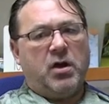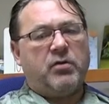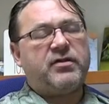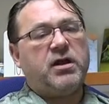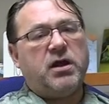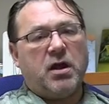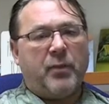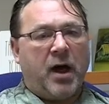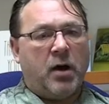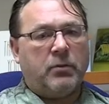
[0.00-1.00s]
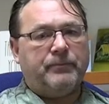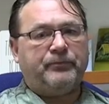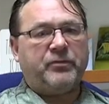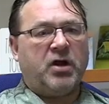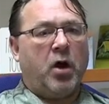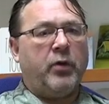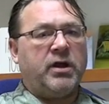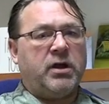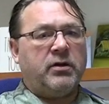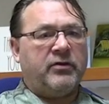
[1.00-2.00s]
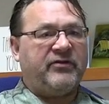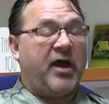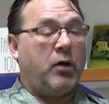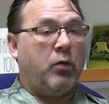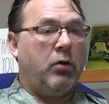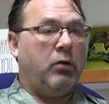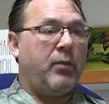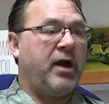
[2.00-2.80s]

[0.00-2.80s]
thinking about going into the tech world.